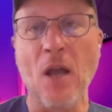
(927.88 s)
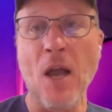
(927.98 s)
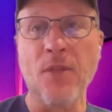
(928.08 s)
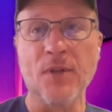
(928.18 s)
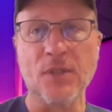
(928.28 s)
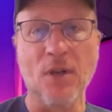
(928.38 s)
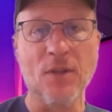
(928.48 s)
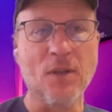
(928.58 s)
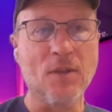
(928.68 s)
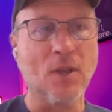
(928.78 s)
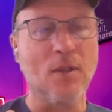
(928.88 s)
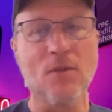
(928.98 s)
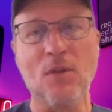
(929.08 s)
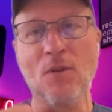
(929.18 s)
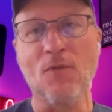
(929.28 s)
either a sign that
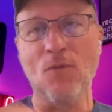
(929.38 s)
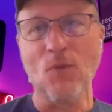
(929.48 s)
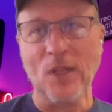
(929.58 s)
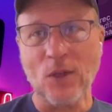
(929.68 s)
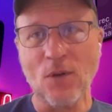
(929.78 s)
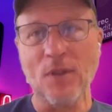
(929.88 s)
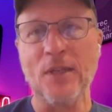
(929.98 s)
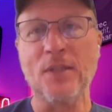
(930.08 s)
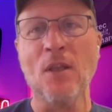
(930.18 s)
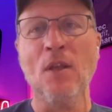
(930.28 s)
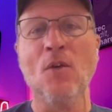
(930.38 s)
you're really good at this,